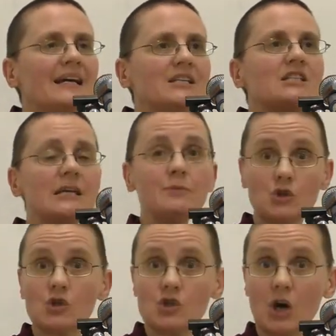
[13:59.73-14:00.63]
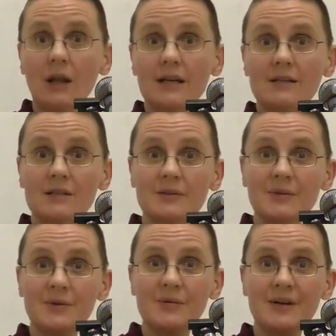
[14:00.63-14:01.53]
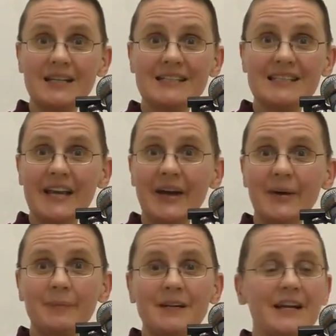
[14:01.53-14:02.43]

seems so solid when it's there, but it